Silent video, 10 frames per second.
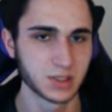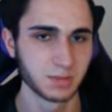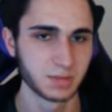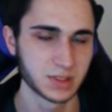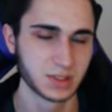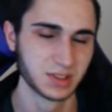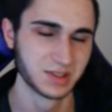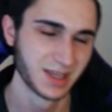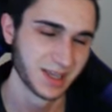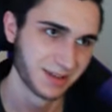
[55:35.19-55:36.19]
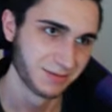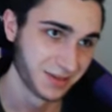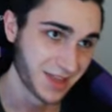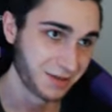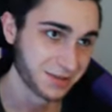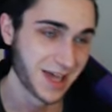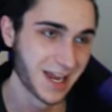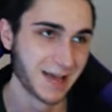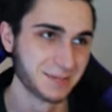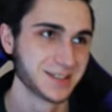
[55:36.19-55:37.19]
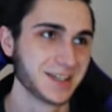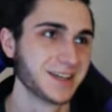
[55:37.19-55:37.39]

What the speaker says: Oh, excuse. Well, not when that happens.